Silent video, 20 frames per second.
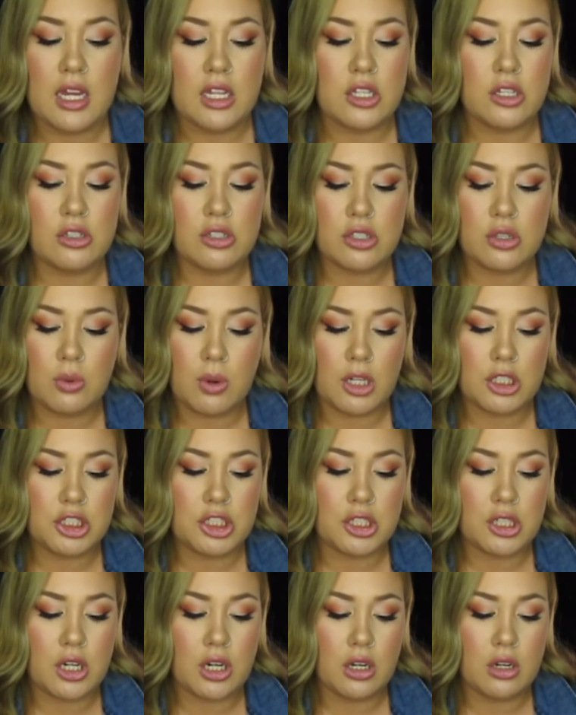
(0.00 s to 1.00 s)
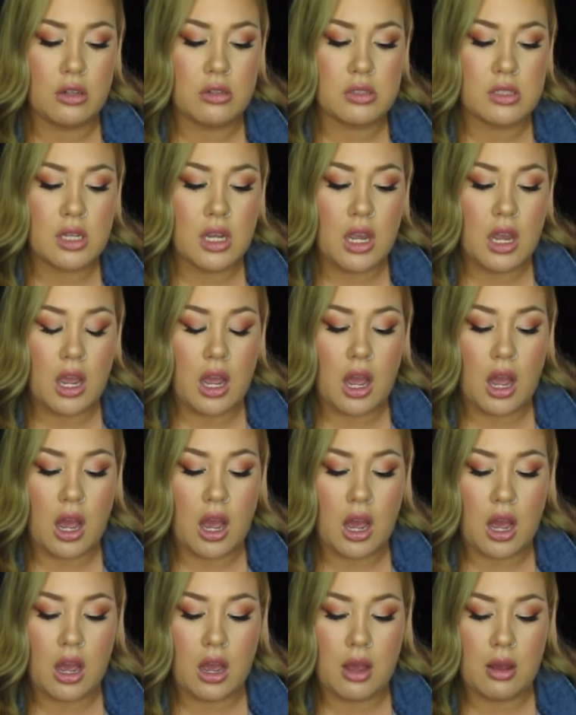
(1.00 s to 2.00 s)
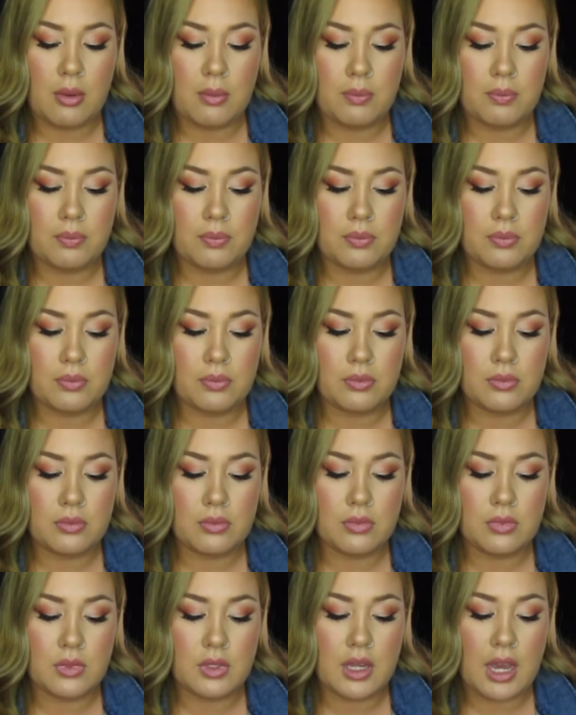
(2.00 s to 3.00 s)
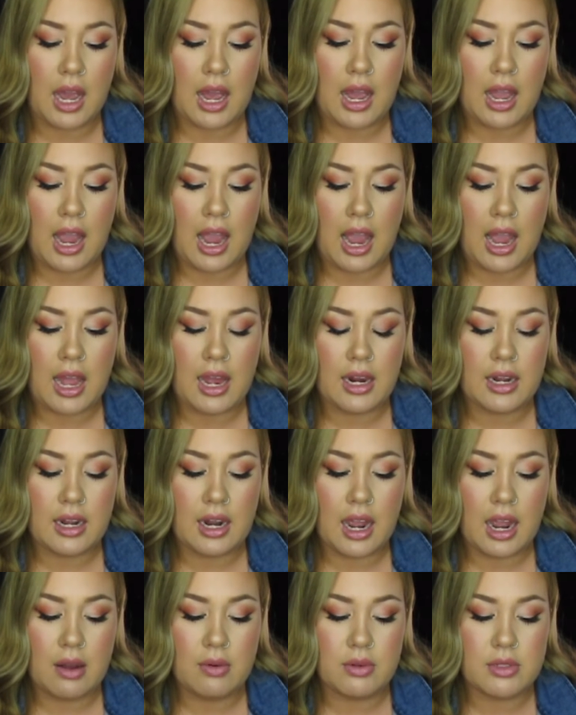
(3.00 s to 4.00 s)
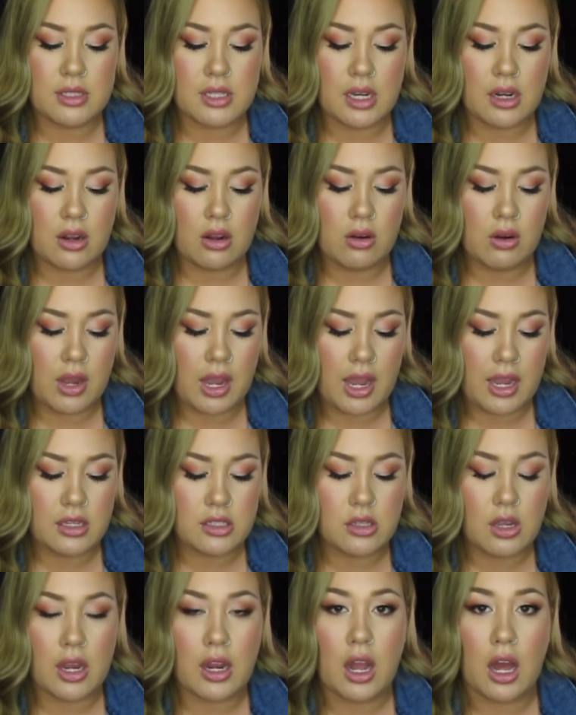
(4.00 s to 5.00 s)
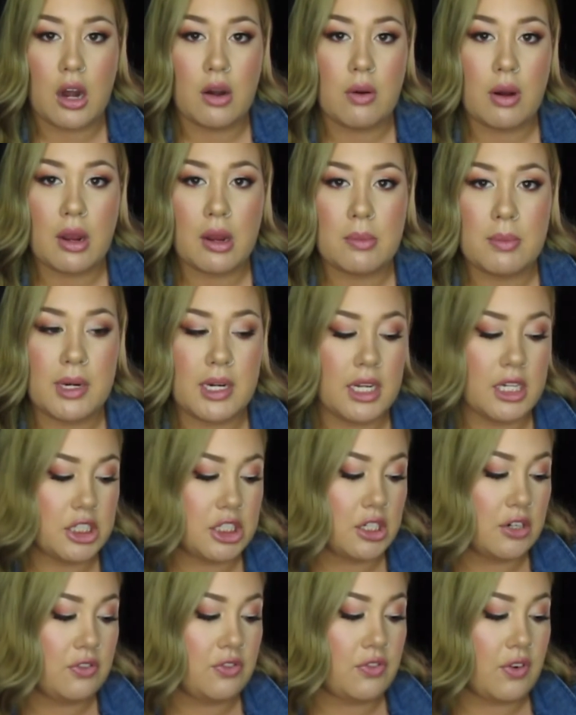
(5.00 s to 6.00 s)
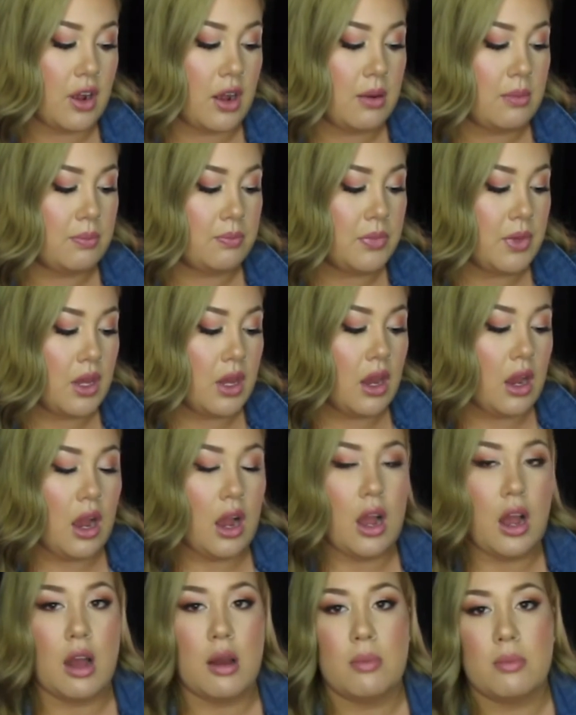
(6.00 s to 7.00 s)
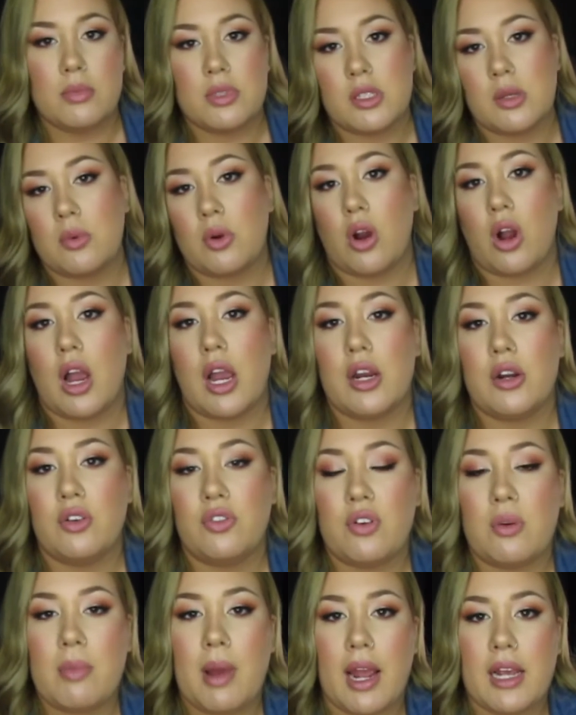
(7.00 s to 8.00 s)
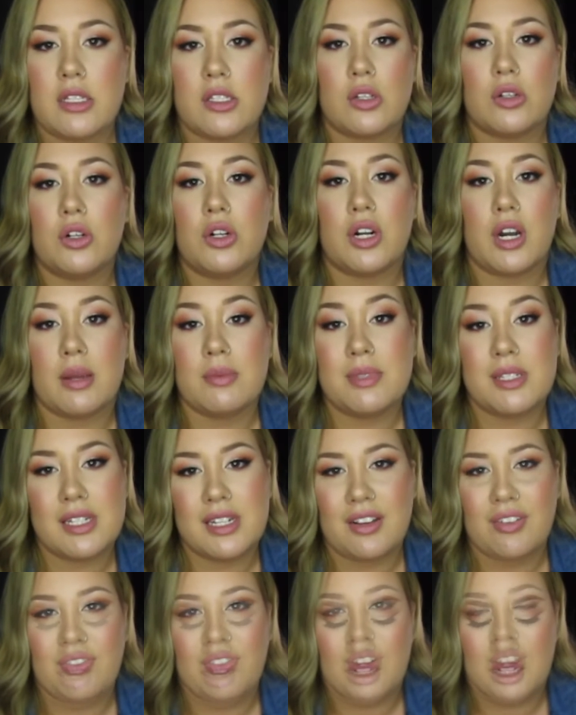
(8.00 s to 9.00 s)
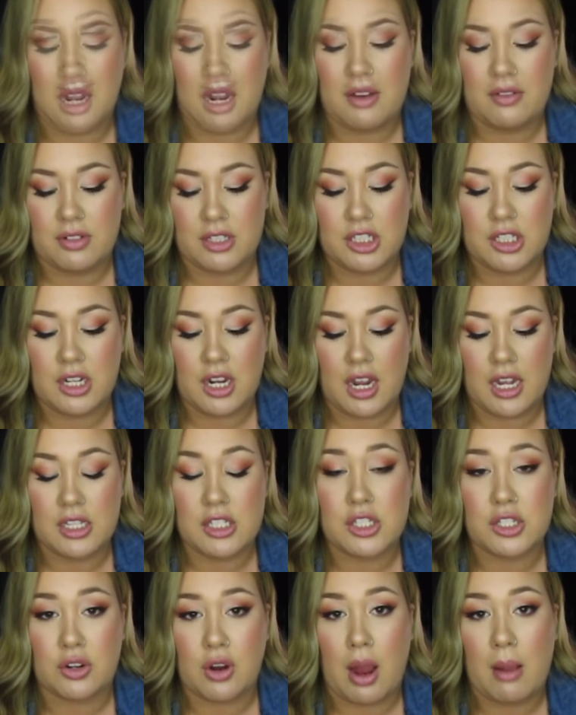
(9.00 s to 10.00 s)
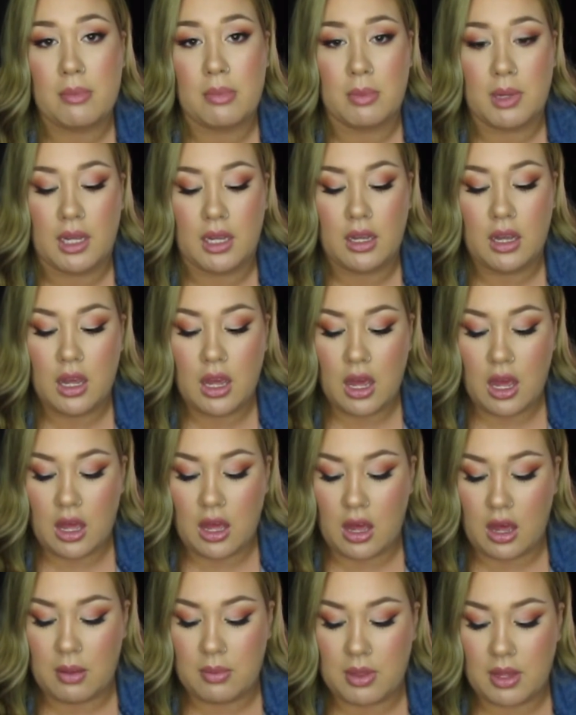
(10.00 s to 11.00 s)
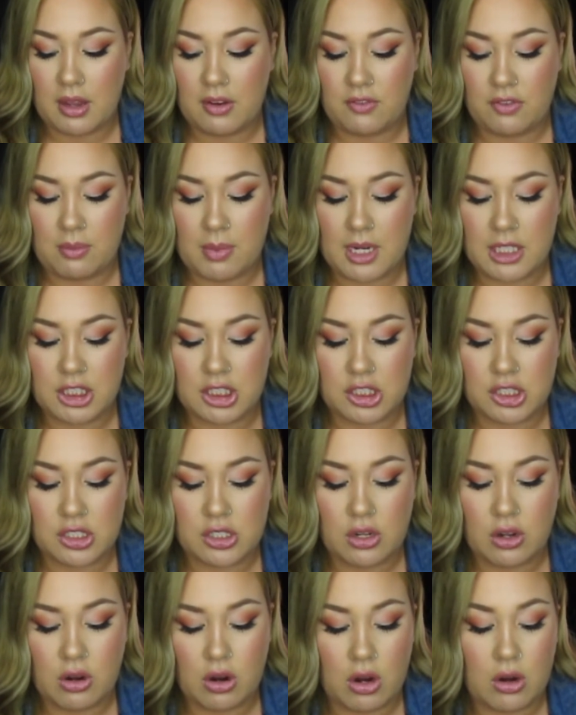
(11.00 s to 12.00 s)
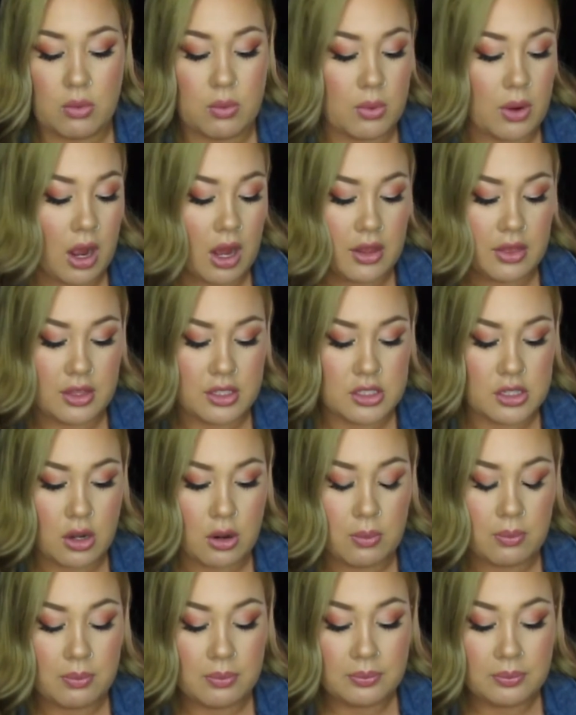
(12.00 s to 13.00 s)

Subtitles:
Used to wash your clothes. Yeah, and I was like, okay. So I got a recommendation from some girl I knew from high school. Her name's Tiffany. She Instagrammed me the information, or on the soap.